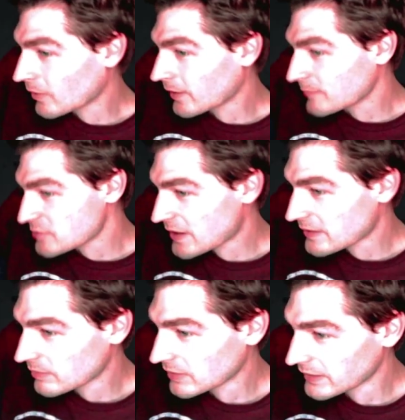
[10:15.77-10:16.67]
I'm trying to
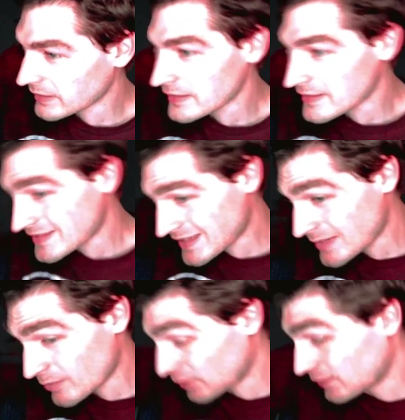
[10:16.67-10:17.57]
play is
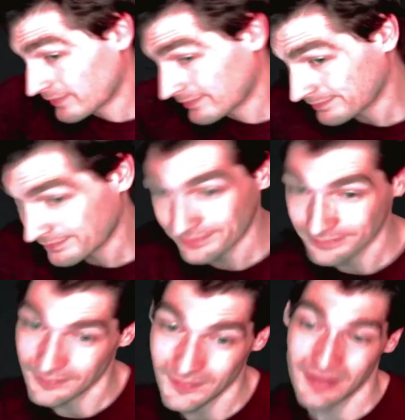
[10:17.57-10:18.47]
Teamer.
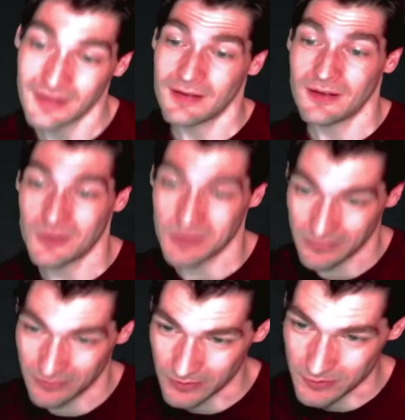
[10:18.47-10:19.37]
However
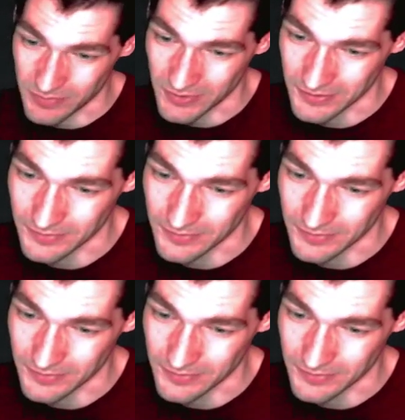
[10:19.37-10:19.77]
you put